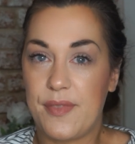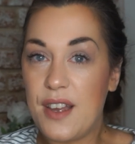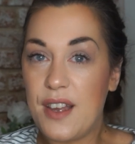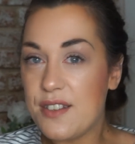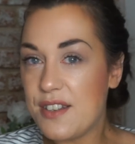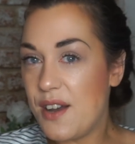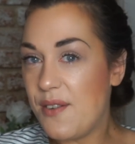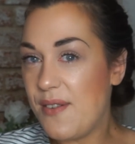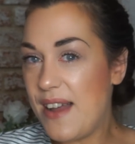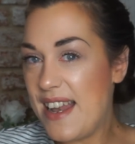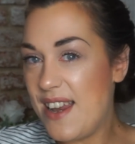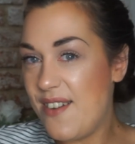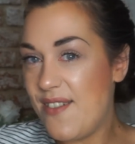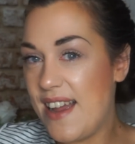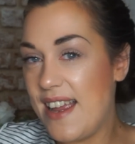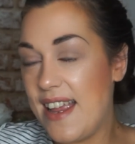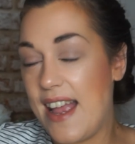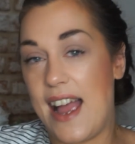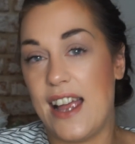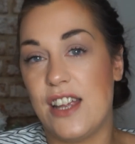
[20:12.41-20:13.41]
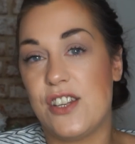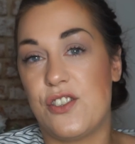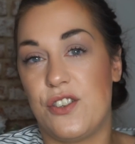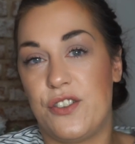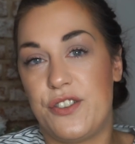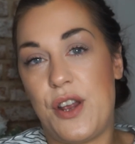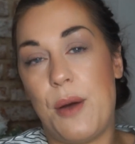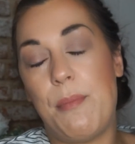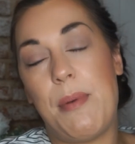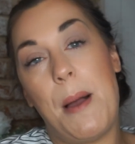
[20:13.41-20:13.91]
So anyway, I shall
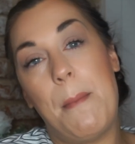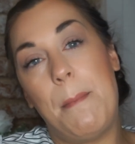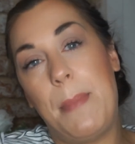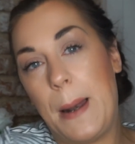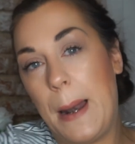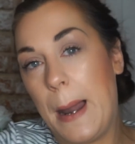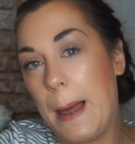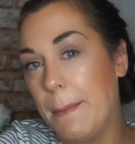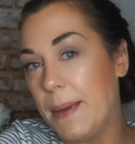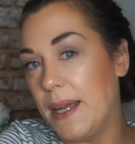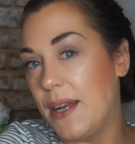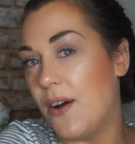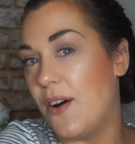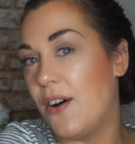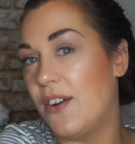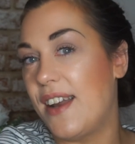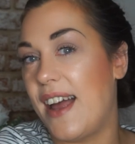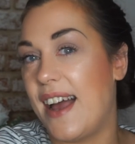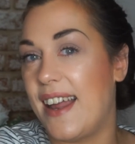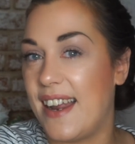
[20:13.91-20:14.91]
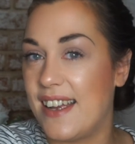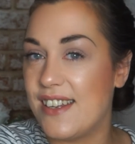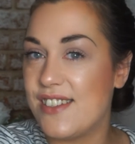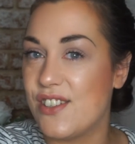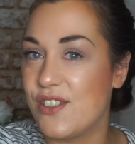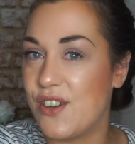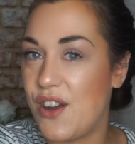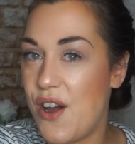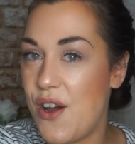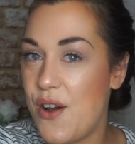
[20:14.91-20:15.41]
stop blabbing on and I
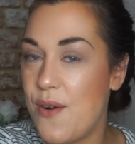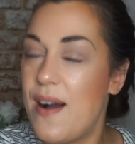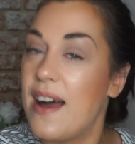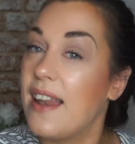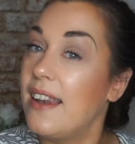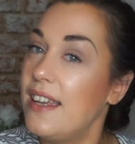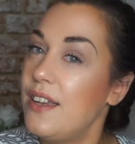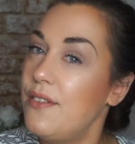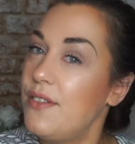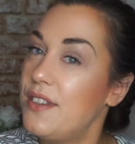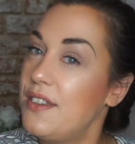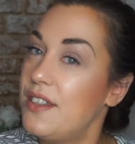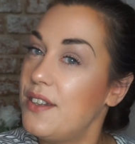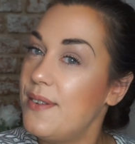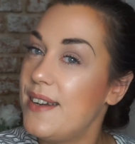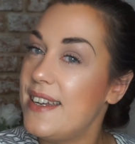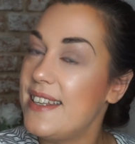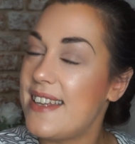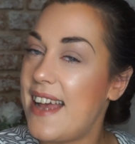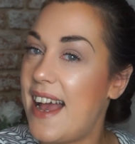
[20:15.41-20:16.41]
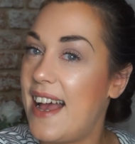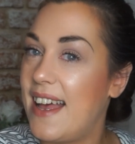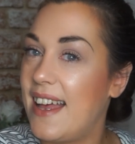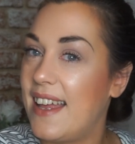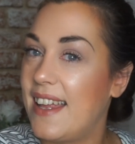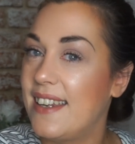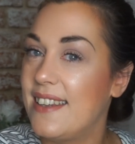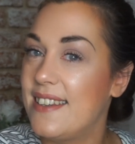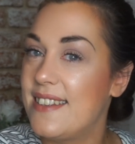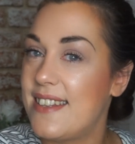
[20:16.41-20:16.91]
shall go and leave you to it
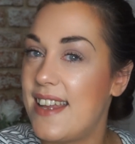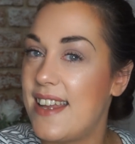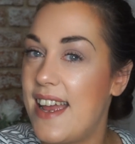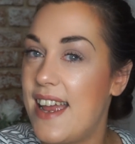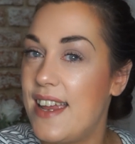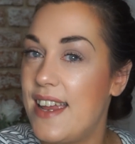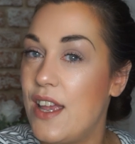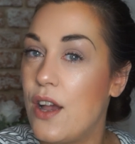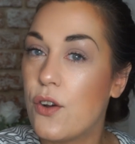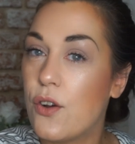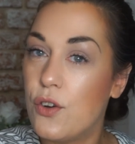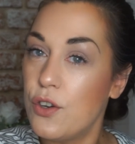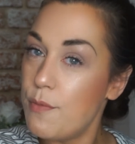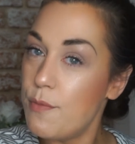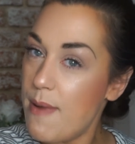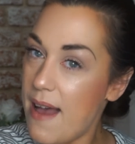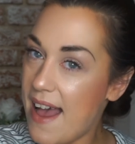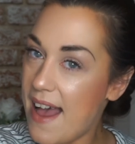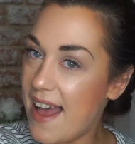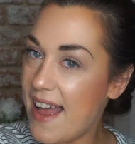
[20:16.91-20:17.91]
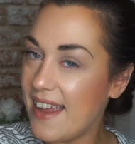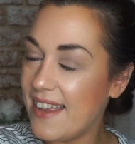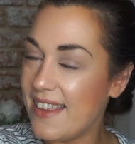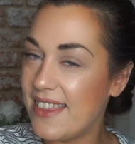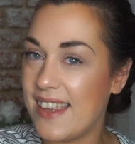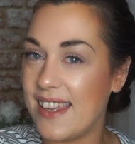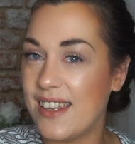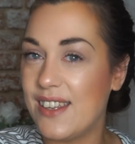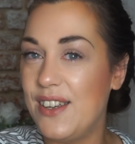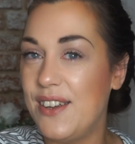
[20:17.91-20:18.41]
and say goodbye.
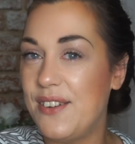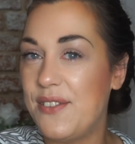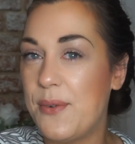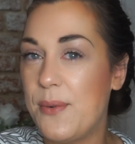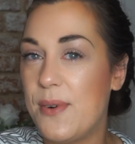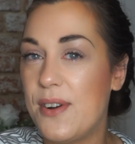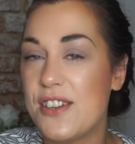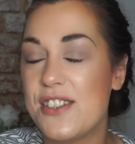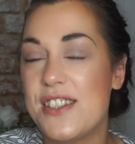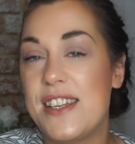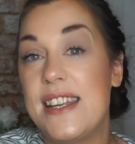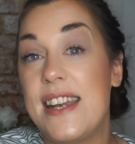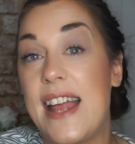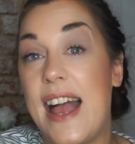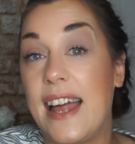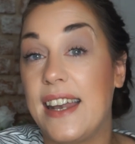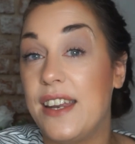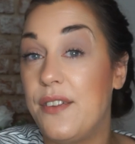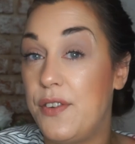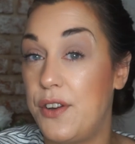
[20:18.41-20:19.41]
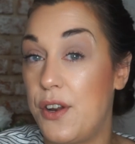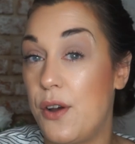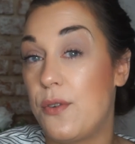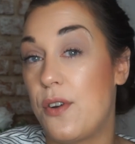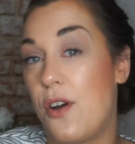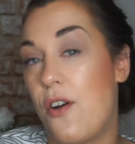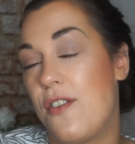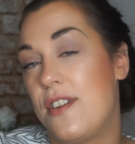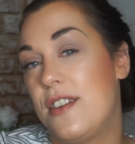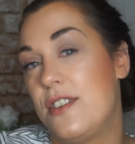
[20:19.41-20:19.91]
Thank you for watching, and if you don't
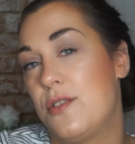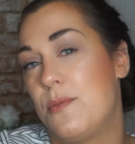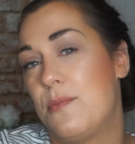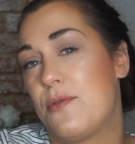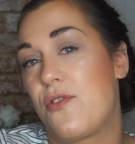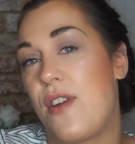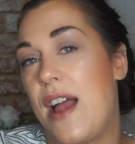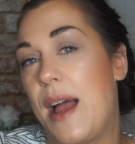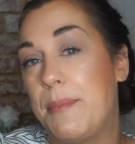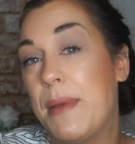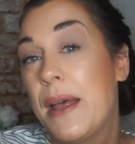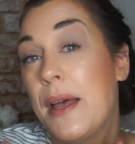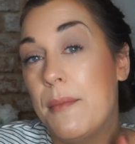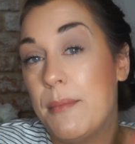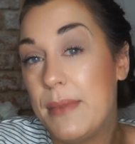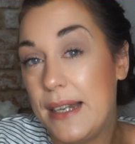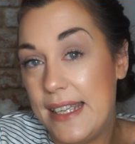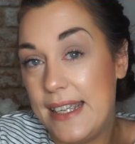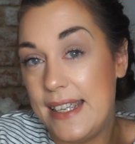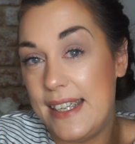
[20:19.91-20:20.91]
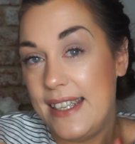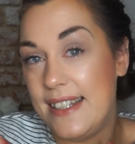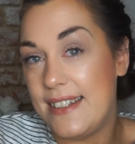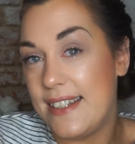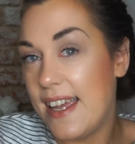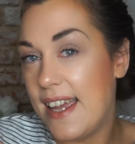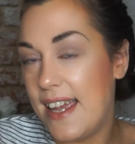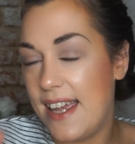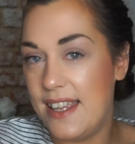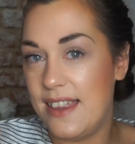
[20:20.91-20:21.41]
already subscribe, please
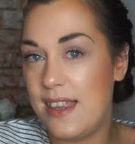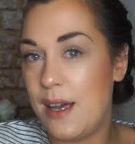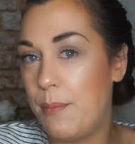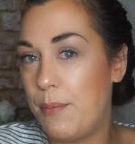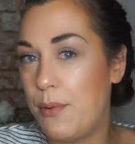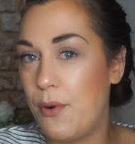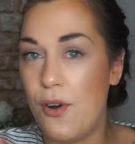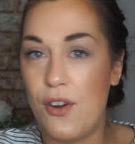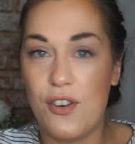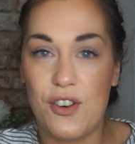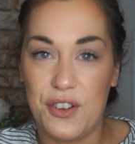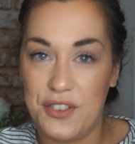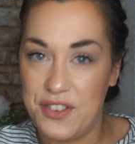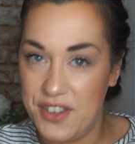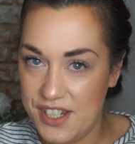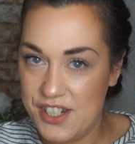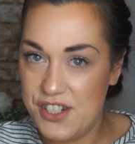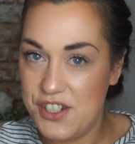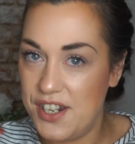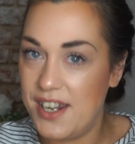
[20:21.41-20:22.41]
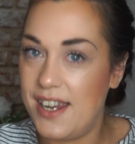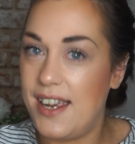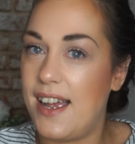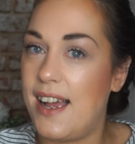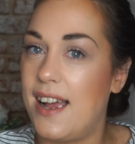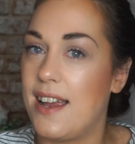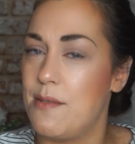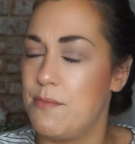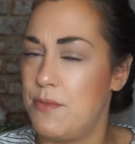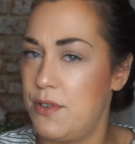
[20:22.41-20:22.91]
hit that button, because this year
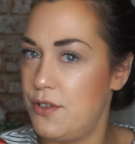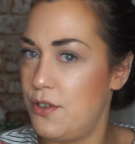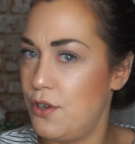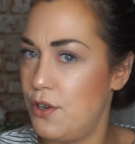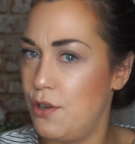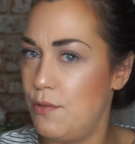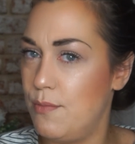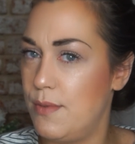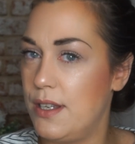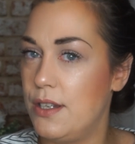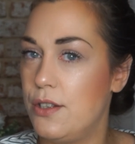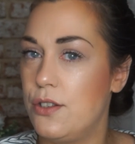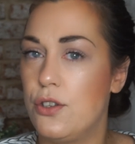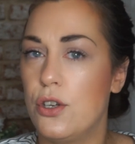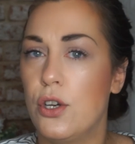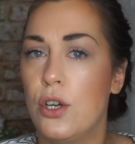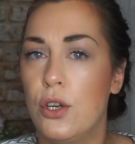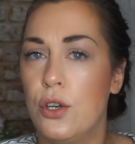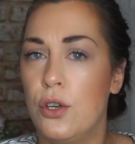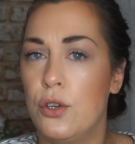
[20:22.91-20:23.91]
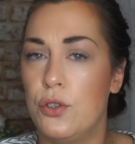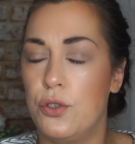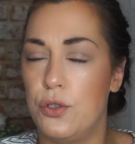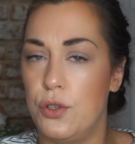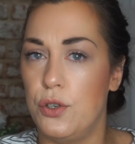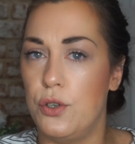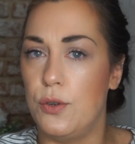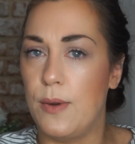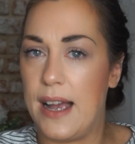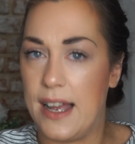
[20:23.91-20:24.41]
I am determined
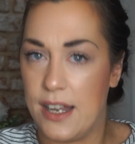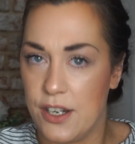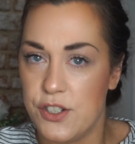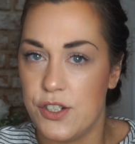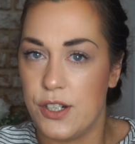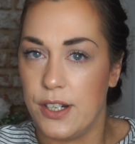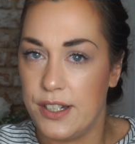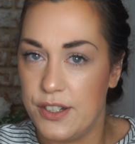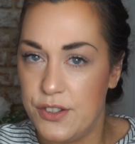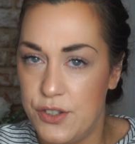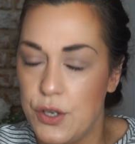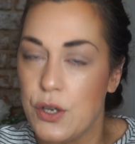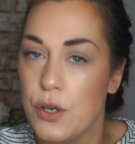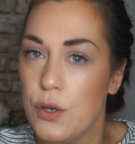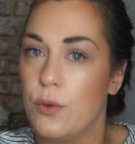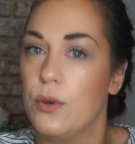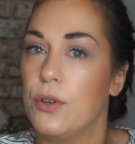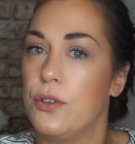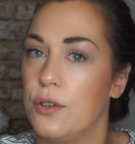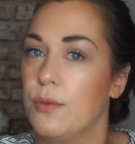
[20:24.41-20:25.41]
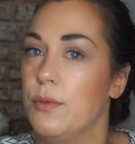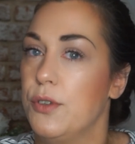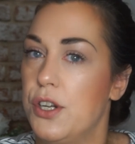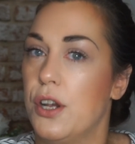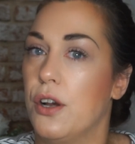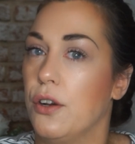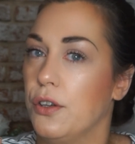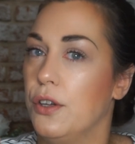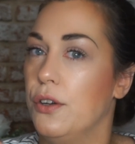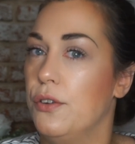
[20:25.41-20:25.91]
to actually do some
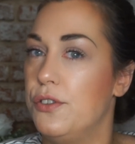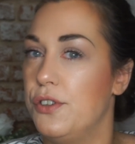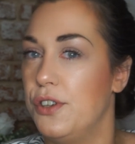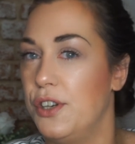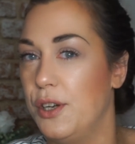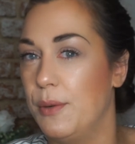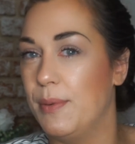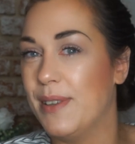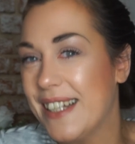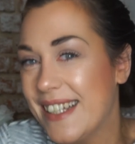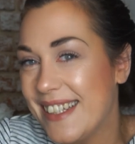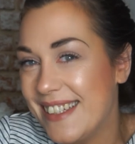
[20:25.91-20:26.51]
shit on YouTube.